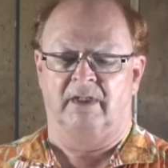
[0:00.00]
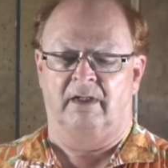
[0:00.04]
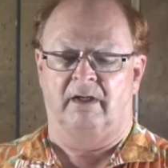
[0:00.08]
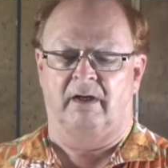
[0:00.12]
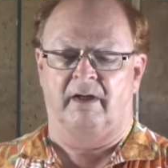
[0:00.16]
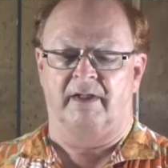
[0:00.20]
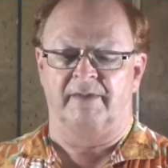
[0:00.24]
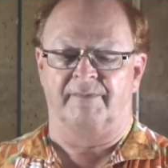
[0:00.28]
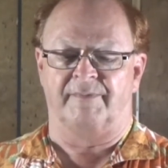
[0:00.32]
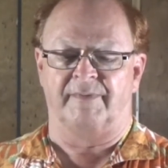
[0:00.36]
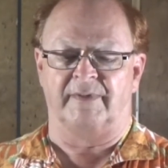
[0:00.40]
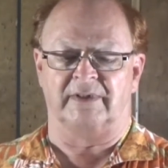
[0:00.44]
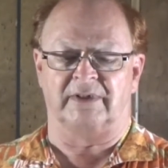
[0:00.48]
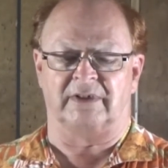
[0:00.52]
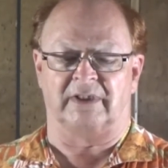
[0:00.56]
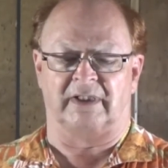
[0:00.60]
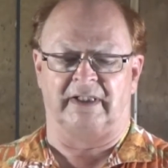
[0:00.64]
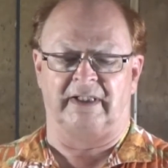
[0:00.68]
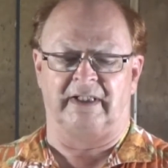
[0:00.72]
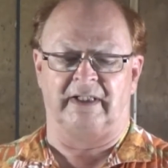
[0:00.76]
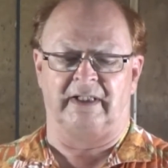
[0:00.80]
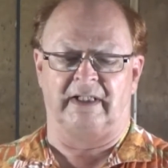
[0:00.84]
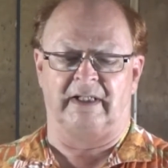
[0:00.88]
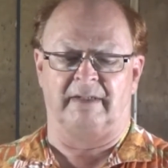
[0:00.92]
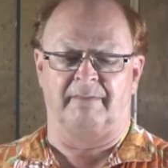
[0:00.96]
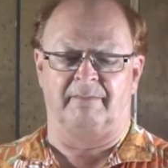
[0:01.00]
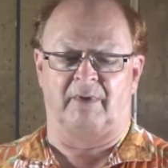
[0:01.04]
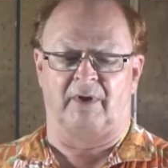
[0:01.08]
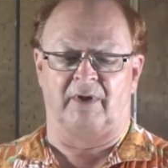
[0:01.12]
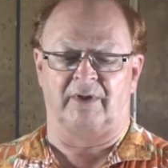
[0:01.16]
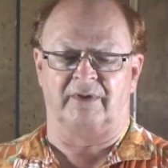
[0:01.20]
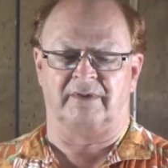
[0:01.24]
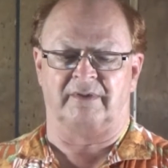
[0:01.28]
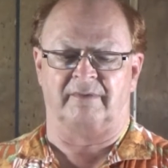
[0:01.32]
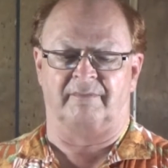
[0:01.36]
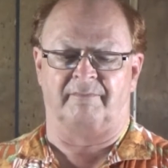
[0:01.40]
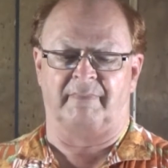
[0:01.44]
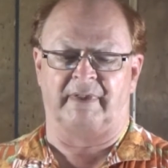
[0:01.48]
Unofficially, it
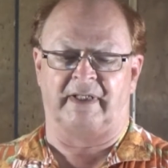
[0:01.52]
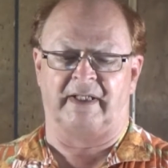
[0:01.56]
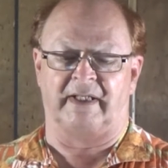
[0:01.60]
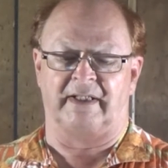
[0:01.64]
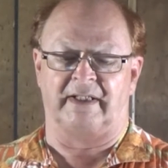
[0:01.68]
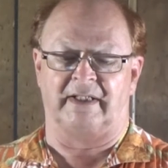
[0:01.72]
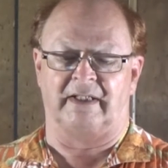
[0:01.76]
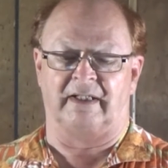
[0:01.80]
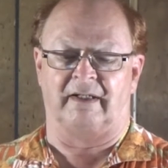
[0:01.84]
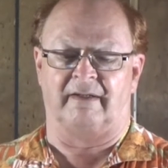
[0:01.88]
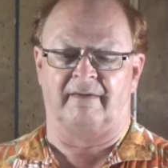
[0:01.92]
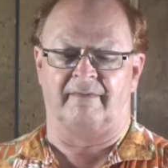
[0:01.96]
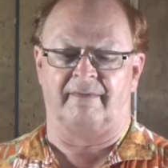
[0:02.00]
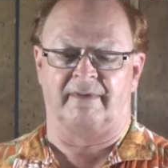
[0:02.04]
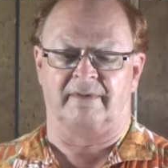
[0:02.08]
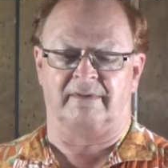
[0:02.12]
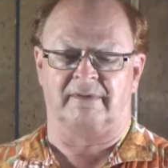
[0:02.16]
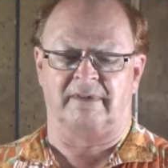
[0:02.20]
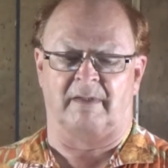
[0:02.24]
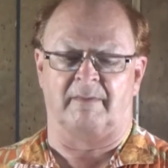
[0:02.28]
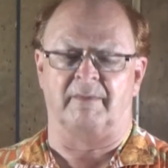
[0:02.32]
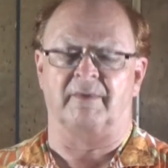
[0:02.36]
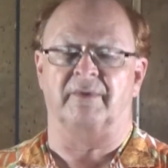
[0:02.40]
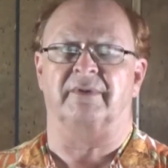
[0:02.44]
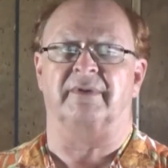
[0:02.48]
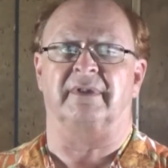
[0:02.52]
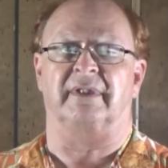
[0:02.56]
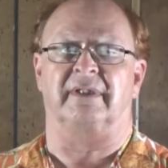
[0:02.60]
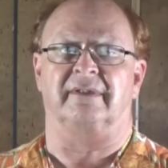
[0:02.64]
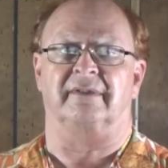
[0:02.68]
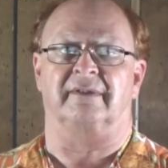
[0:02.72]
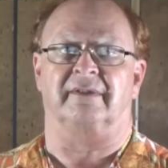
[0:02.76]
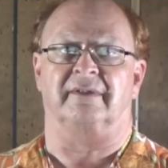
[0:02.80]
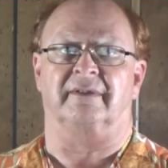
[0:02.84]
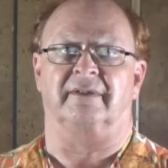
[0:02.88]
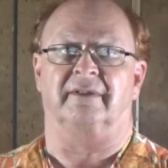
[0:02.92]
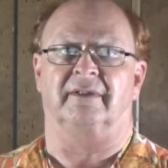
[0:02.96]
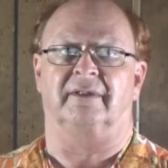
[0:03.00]
marks the beginning of the summer
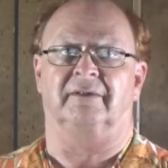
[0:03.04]
season.